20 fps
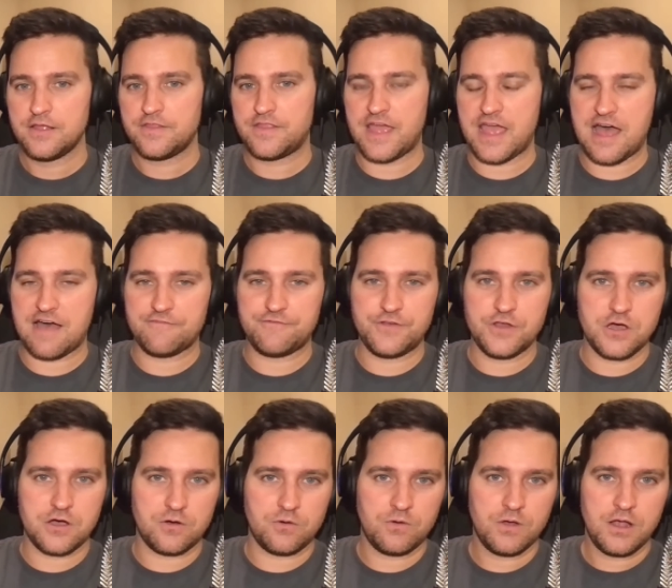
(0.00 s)
They have
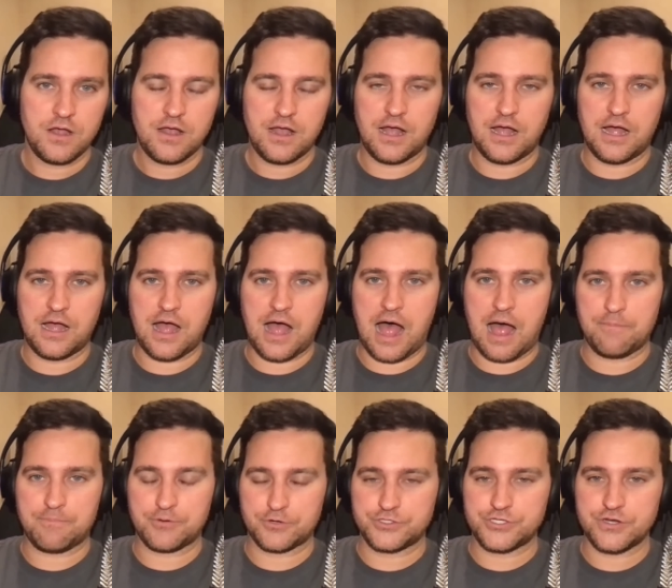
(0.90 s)
no uh,
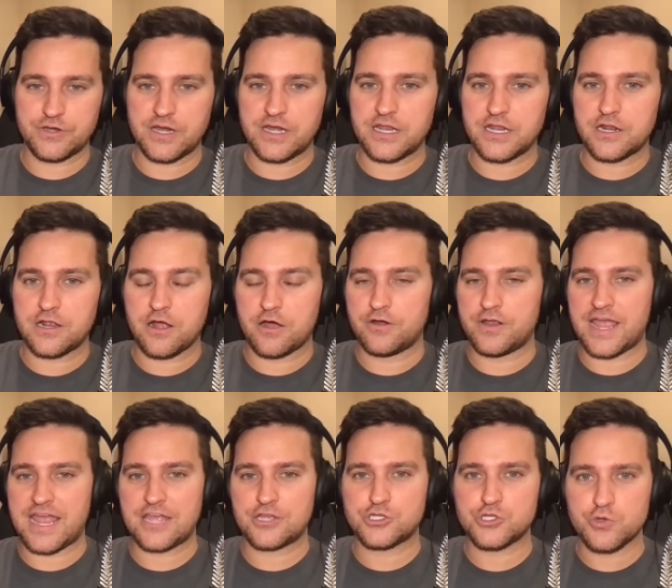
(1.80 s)
opportunity to go
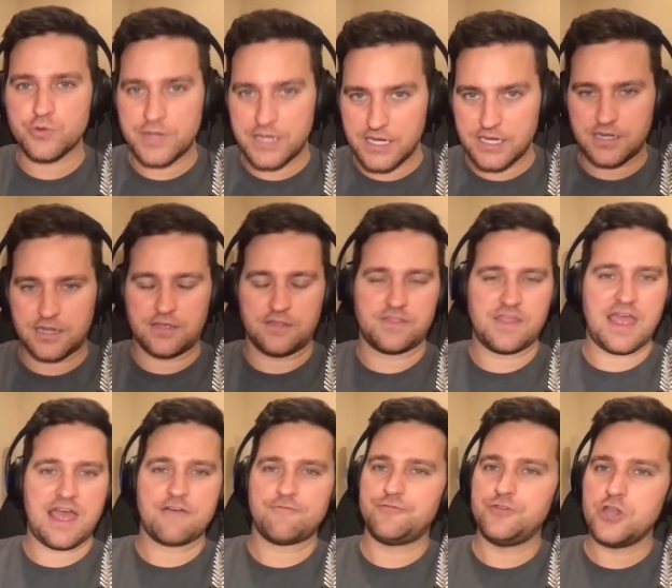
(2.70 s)
to Andrew Heaney.
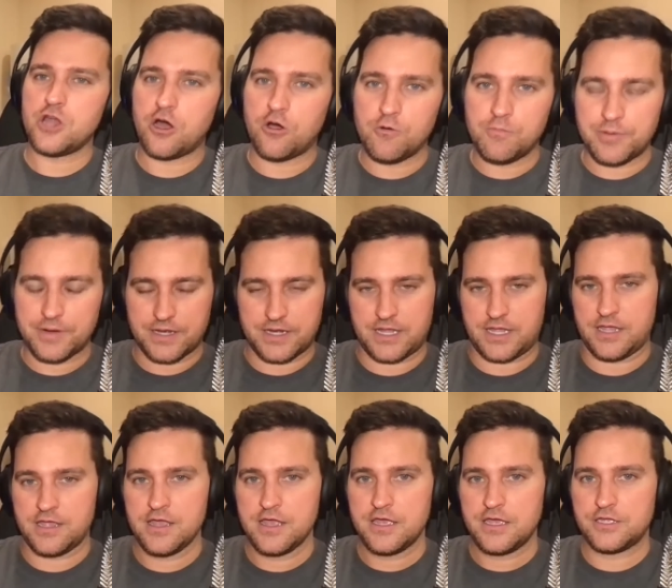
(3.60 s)
They have
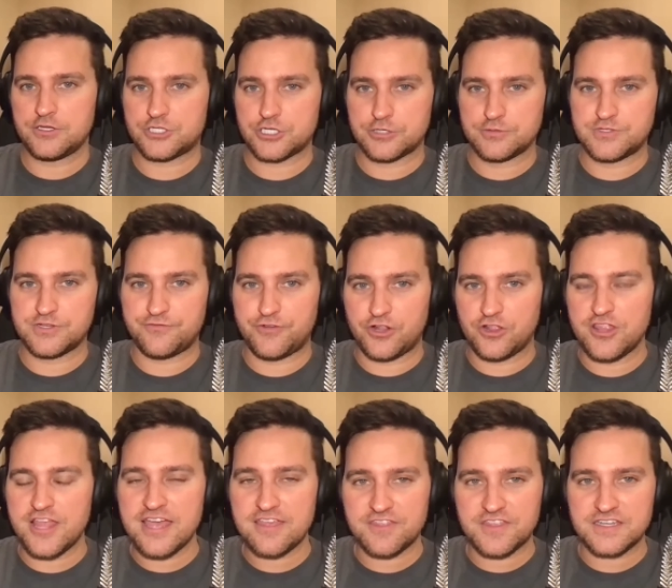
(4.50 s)
nobody in terms of a
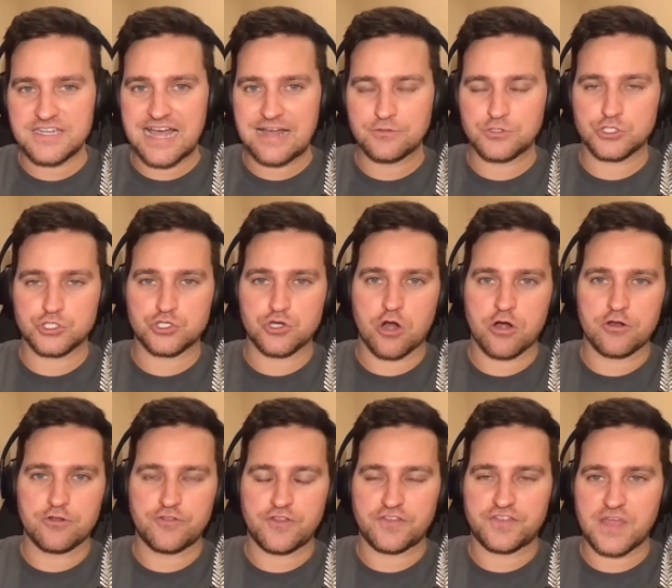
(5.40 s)
lengthened out
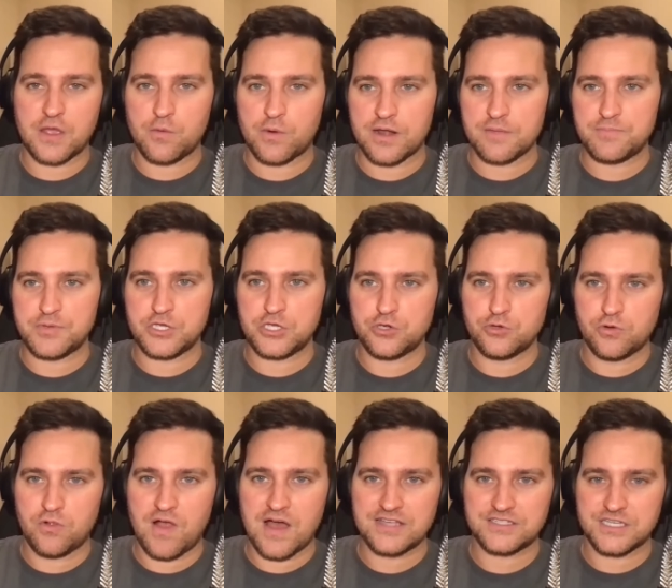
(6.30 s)
starter that they want to be
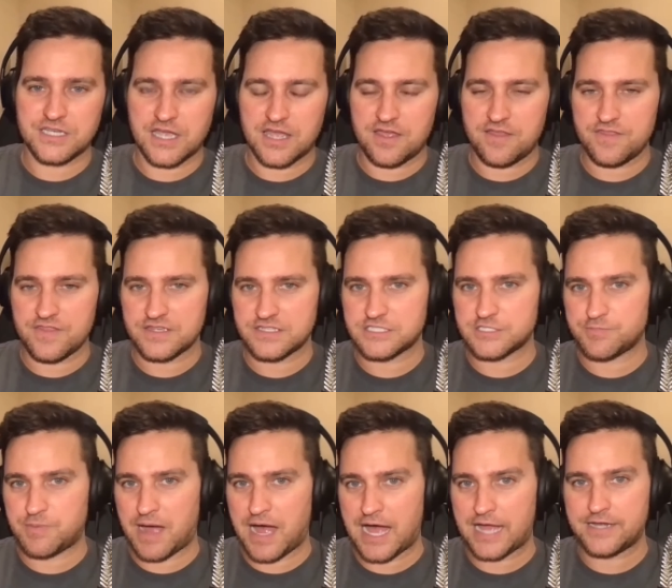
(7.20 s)
utilizing in this
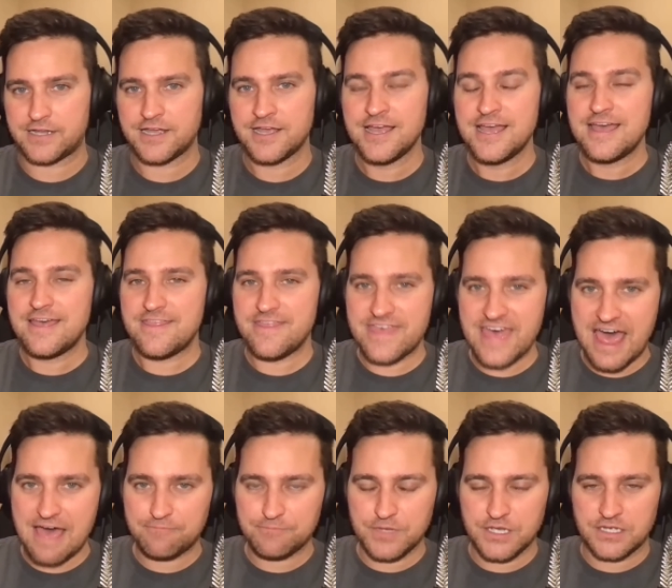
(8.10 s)
spot.
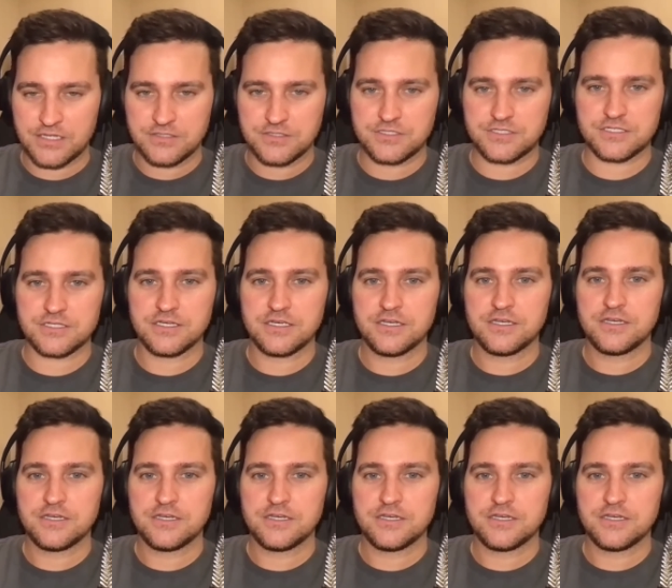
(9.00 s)
That means